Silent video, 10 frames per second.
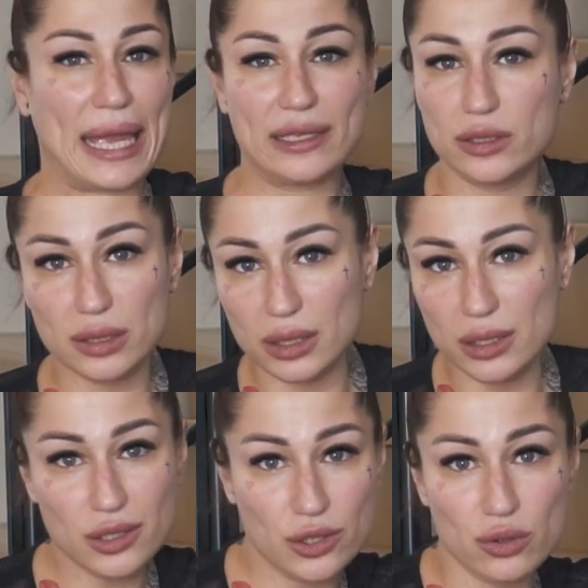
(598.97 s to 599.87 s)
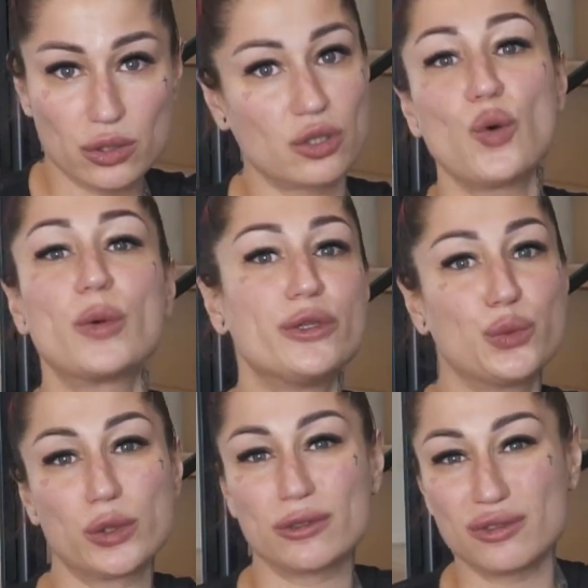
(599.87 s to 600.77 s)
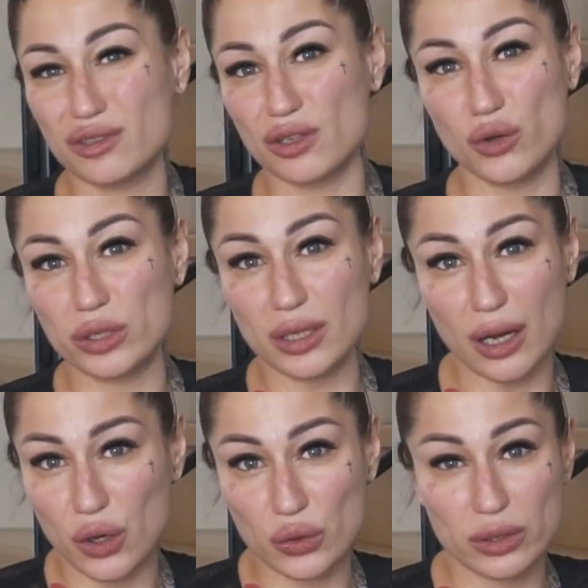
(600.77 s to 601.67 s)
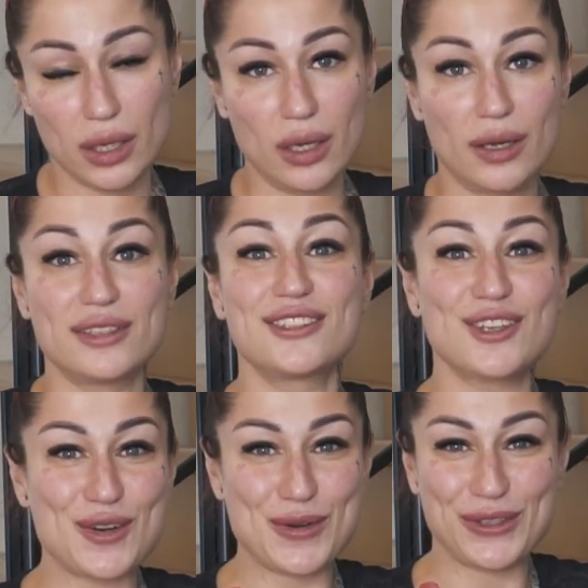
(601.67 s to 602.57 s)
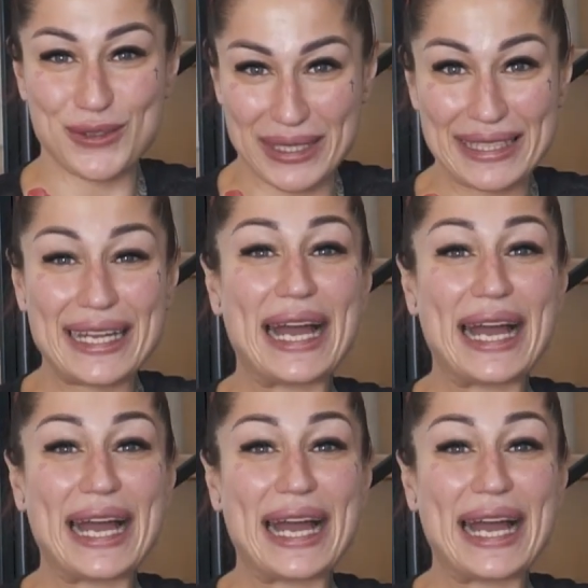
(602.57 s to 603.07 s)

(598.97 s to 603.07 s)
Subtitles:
aging issues, nobody want to show it out. So you can